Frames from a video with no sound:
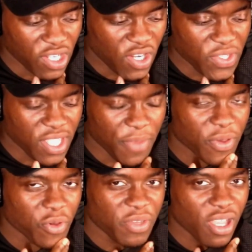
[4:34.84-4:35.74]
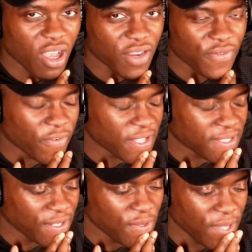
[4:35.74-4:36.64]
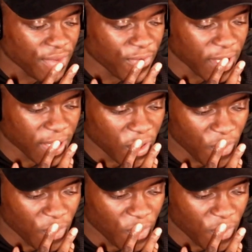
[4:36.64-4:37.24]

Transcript: close up it would be hard for us to do anything?